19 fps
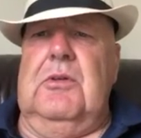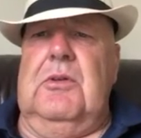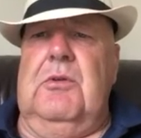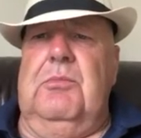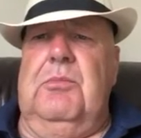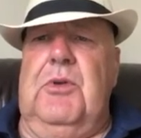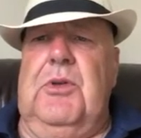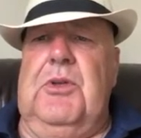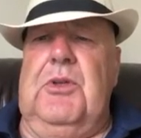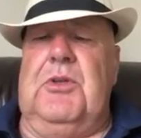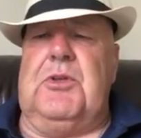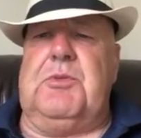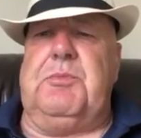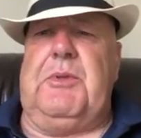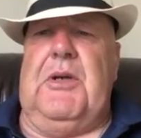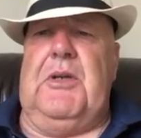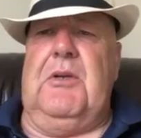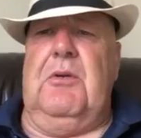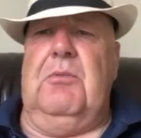The money they
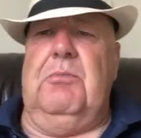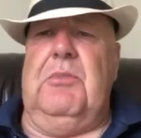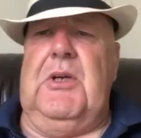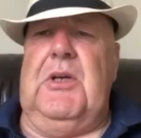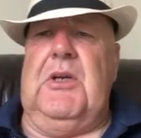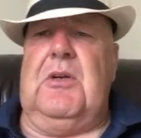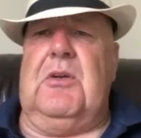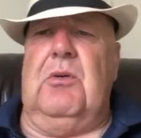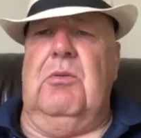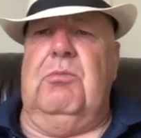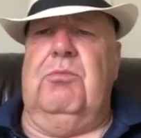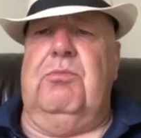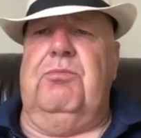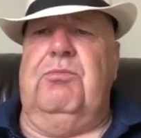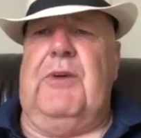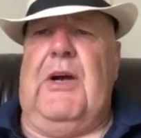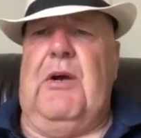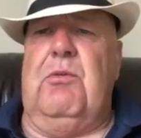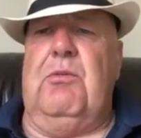spend on makeup,
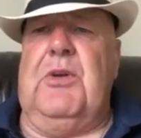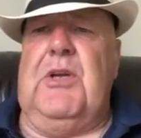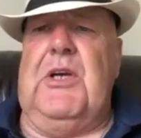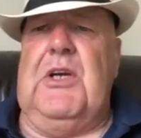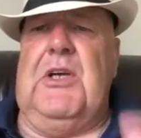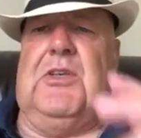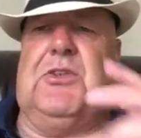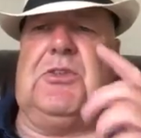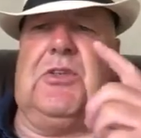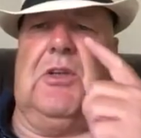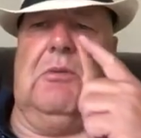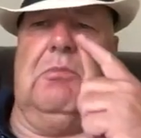foundation